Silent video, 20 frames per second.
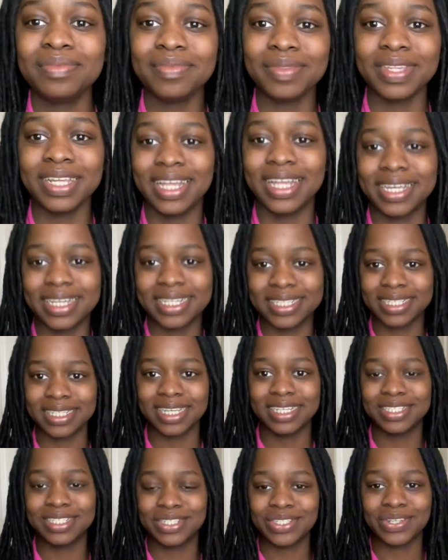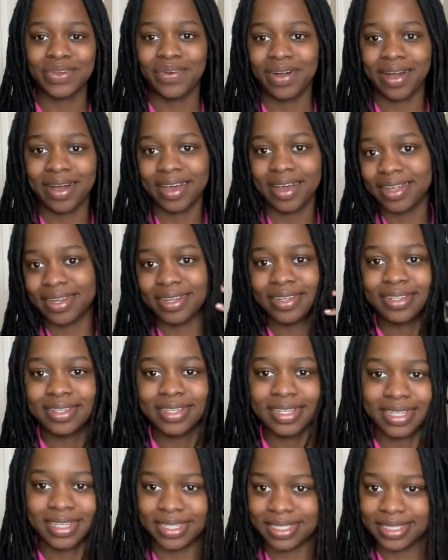Like it's so odd
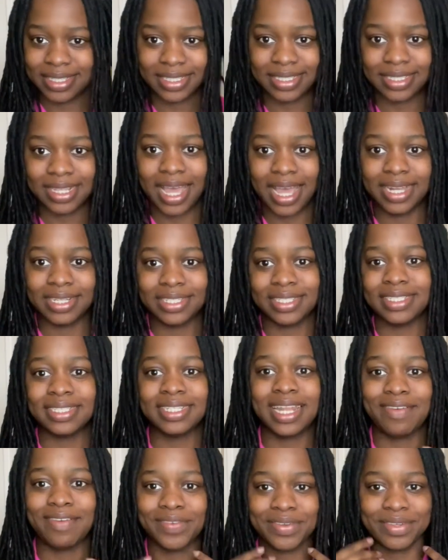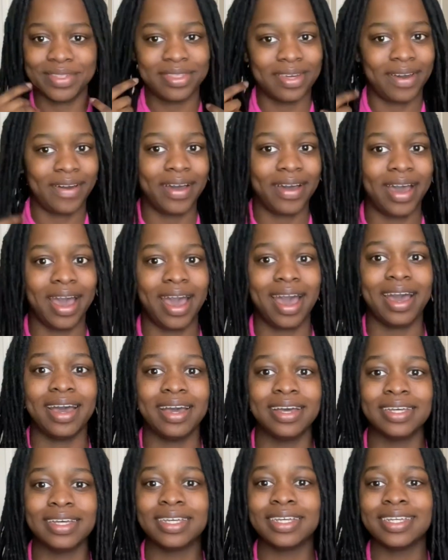because I just never thought
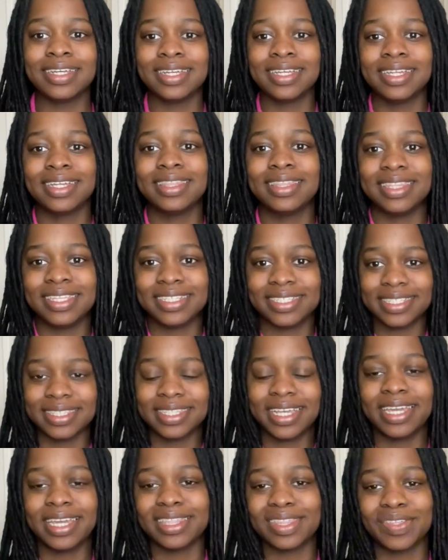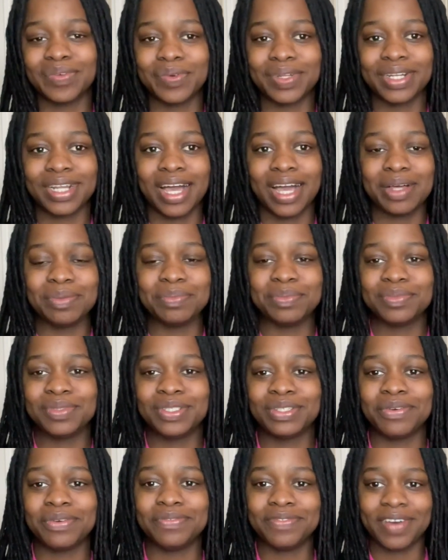this length would come
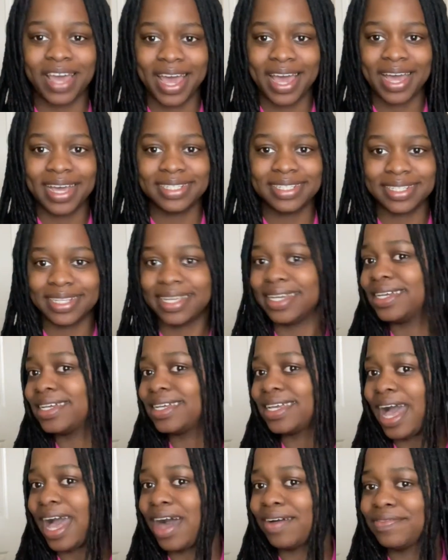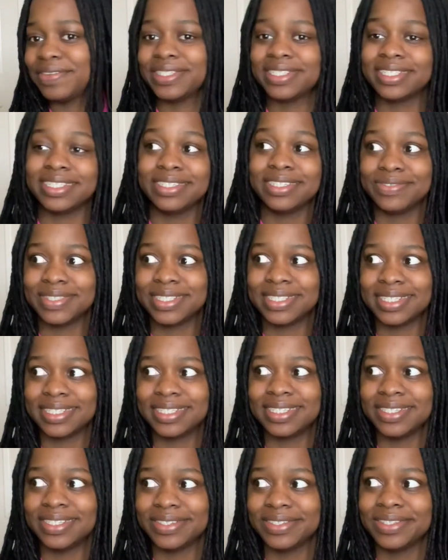so fast. Like obviously it was 6
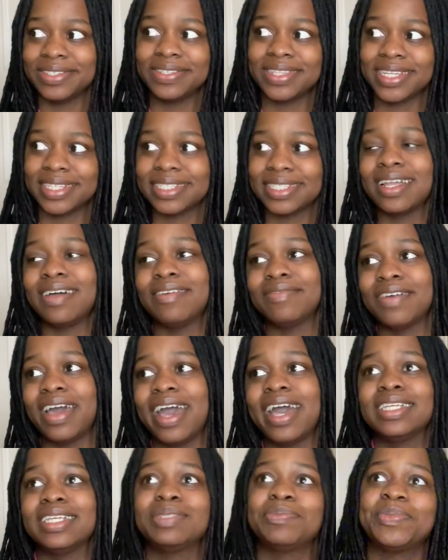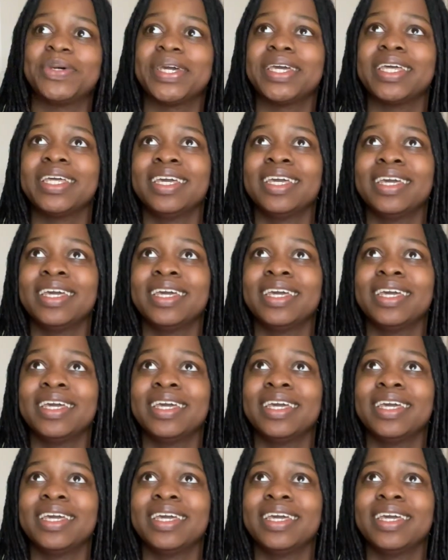years, so that's not fast, but